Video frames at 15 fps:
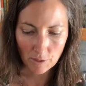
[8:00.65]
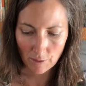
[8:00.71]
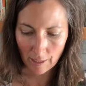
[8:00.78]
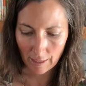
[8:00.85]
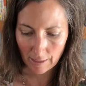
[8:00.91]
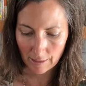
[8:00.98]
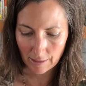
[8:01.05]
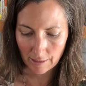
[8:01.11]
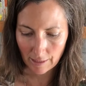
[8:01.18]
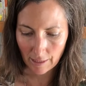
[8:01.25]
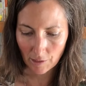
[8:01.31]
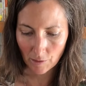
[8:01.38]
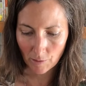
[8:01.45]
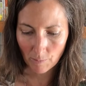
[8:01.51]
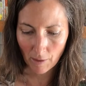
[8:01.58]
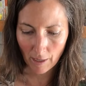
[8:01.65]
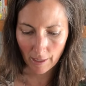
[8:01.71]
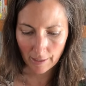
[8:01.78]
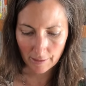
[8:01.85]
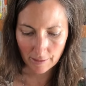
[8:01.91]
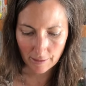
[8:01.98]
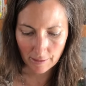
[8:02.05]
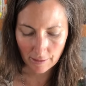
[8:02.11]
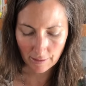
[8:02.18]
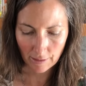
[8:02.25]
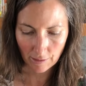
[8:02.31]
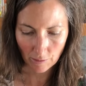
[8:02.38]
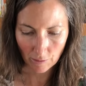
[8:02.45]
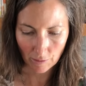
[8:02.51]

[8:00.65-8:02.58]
tray to set your pots, your